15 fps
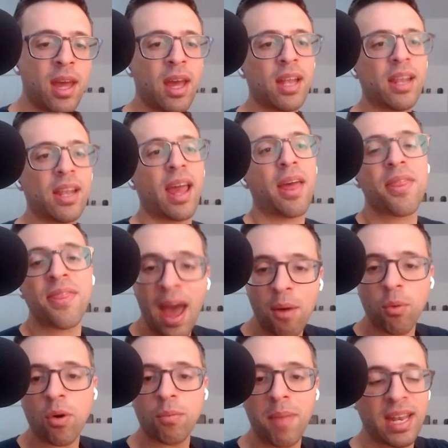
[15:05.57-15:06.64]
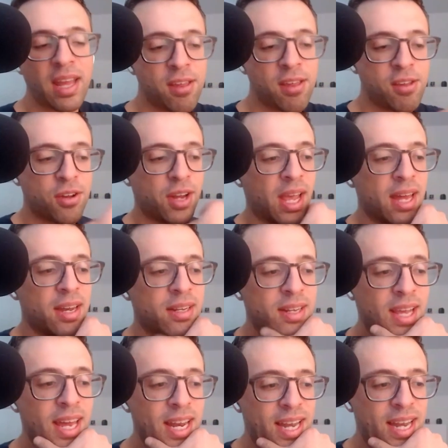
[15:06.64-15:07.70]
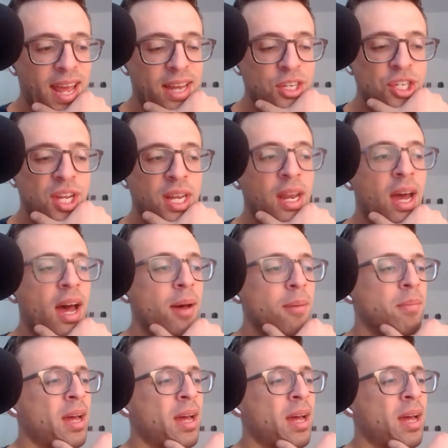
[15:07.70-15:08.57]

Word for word: like that will make it easier to get to get attention.